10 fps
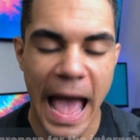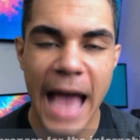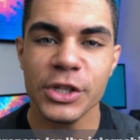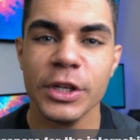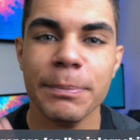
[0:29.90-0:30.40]

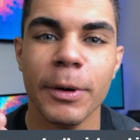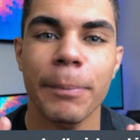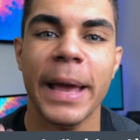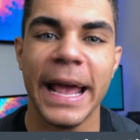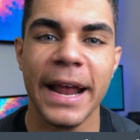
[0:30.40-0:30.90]
Actually
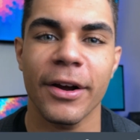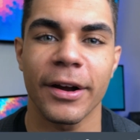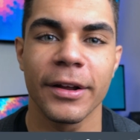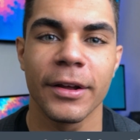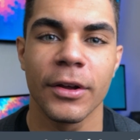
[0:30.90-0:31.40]

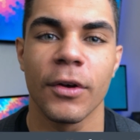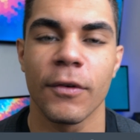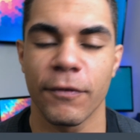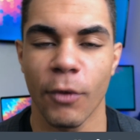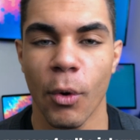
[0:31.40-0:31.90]
prepare
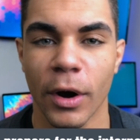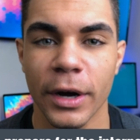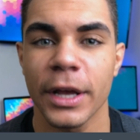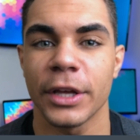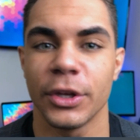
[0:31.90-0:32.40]
for
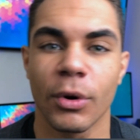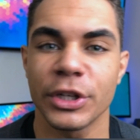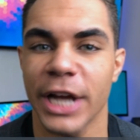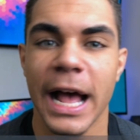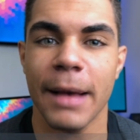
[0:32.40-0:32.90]
your
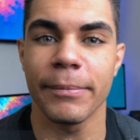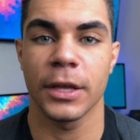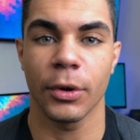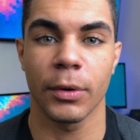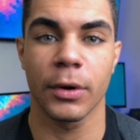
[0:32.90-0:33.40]
job.
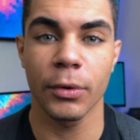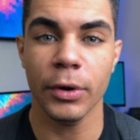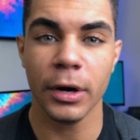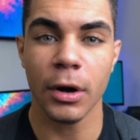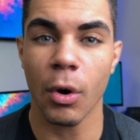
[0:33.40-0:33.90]
Your
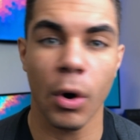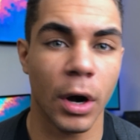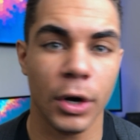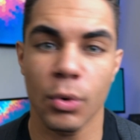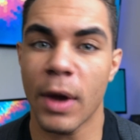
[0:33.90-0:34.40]
recruiter
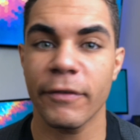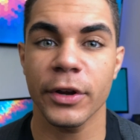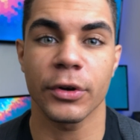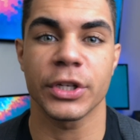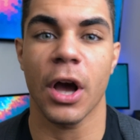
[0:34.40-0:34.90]
or whoever
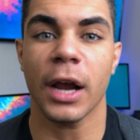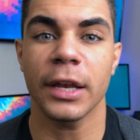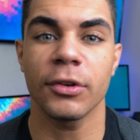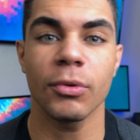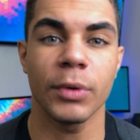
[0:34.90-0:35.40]
you're
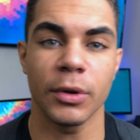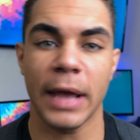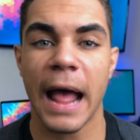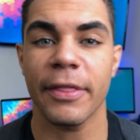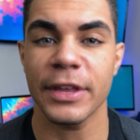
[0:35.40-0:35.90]
talking to when you
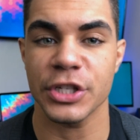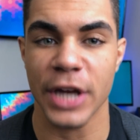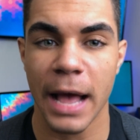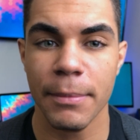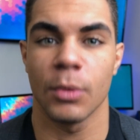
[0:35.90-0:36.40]
got this
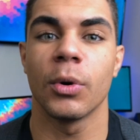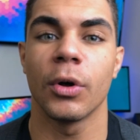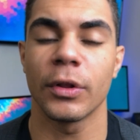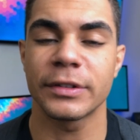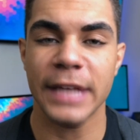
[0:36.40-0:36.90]
job
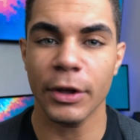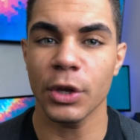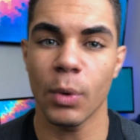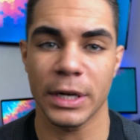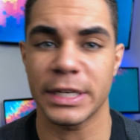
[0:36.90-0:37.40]
will tell
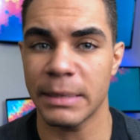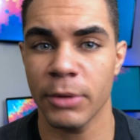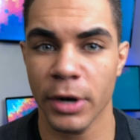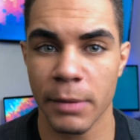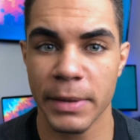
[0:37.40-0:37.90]
you what team
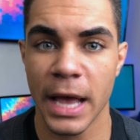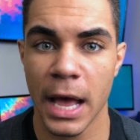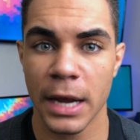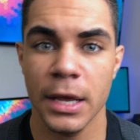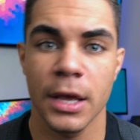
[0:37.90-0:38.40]
you're gonna be
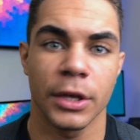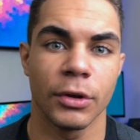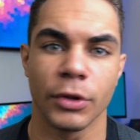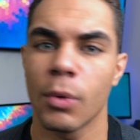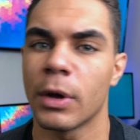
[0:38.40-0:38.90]
on.
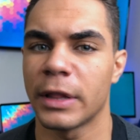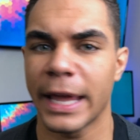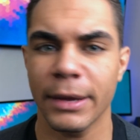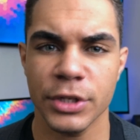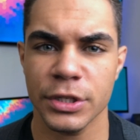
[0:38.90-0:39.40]
You'll know what
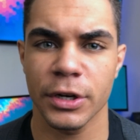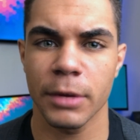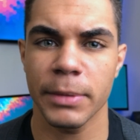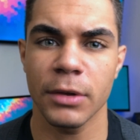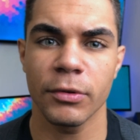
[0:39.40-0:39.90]
languages you're
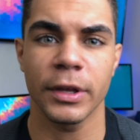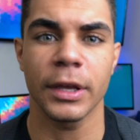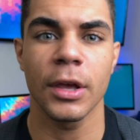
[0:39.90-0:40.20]
gonna be using,